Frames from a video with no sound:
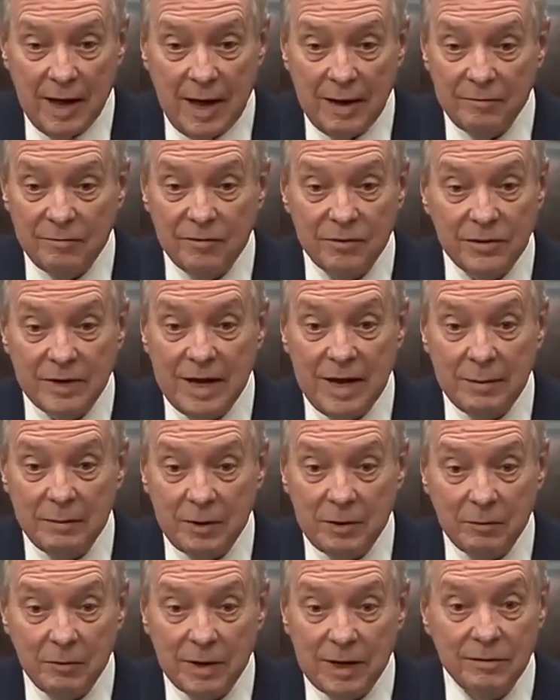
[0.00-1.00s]
I'm for
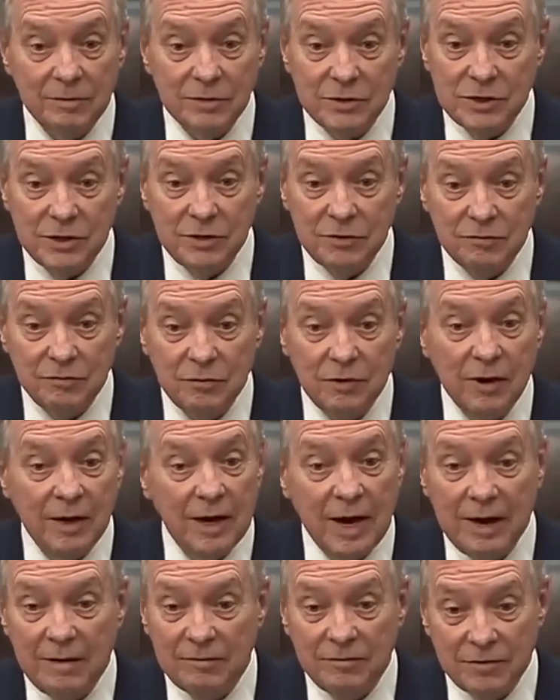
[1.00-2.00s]
Tammy. Whatever she's for,
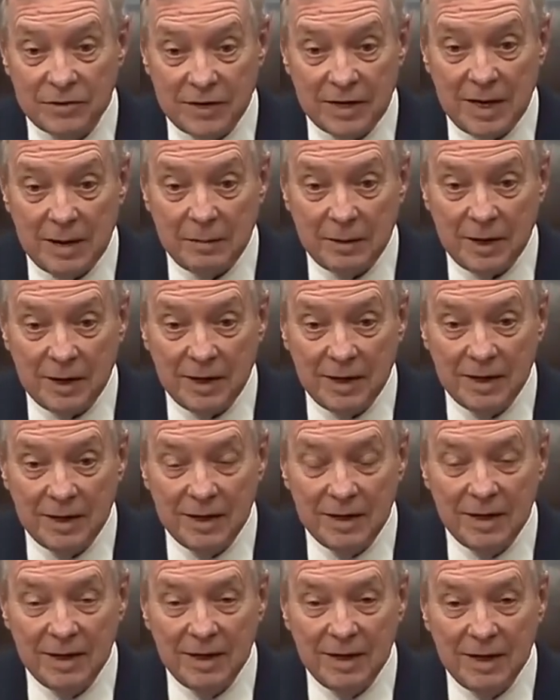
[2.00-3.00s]
I'm for Tammy.
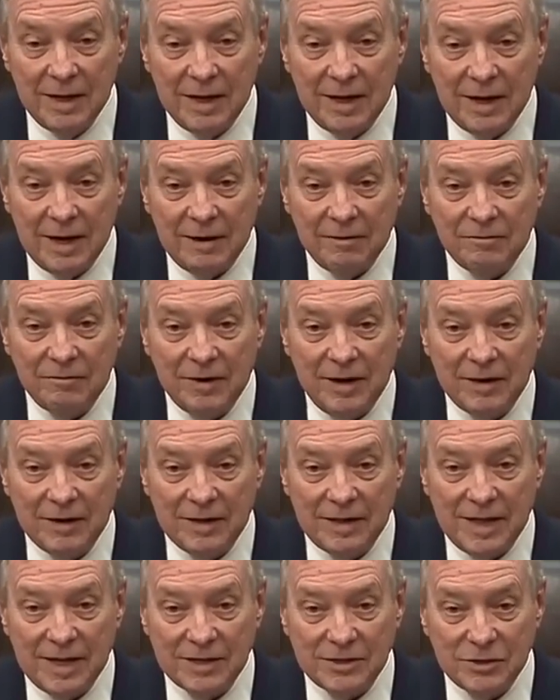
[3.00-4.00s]
And i found
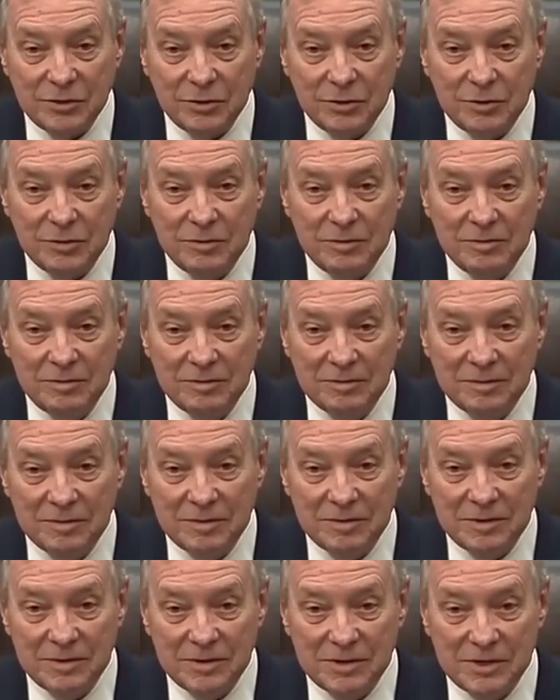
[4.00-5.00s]
that that's a good
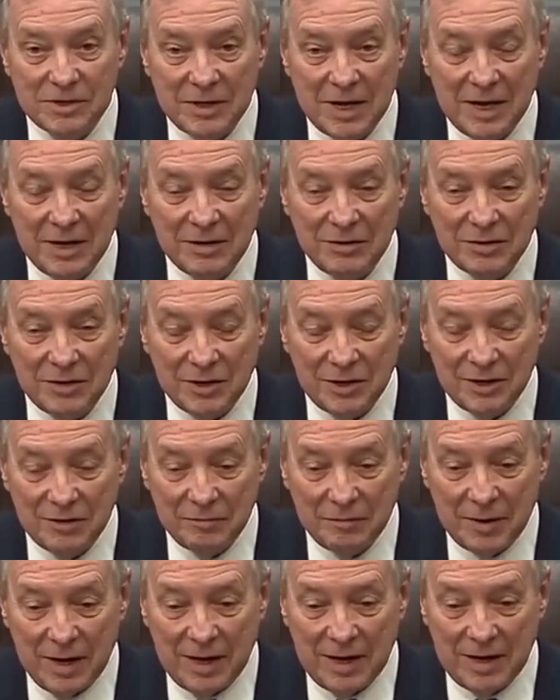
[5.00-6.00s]
standard to
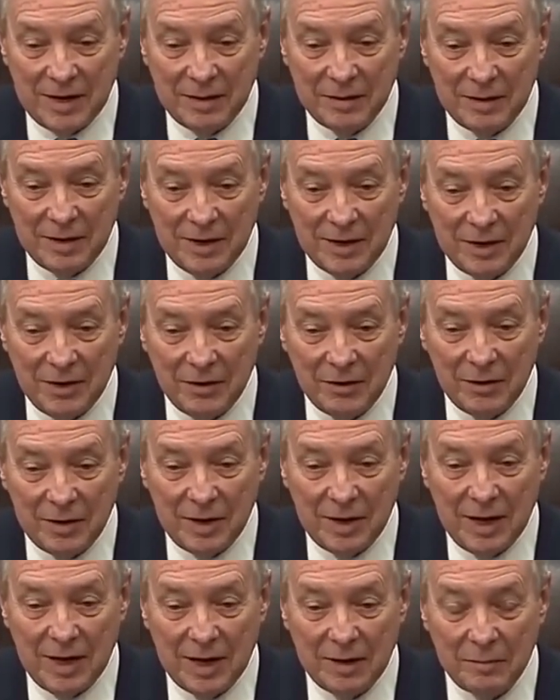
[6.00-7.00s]
live by in
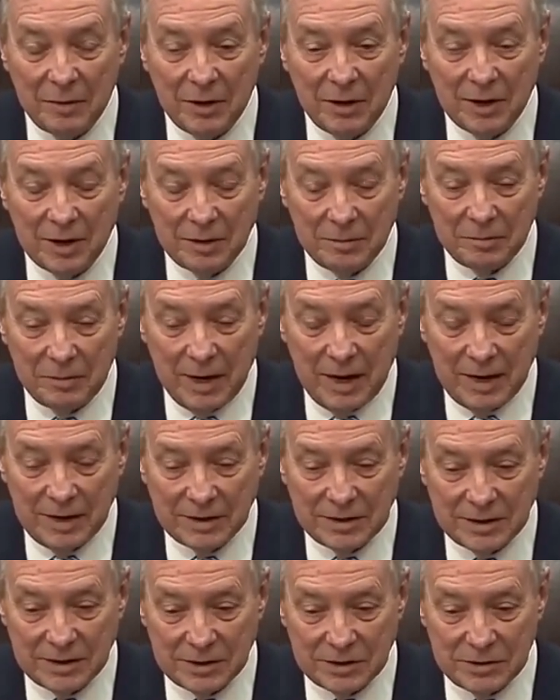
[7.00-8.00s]
Illinois and American
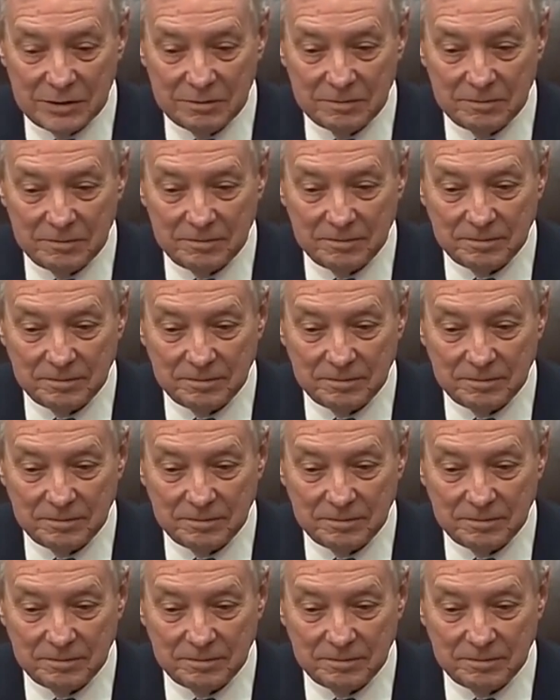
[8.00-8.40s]
politics.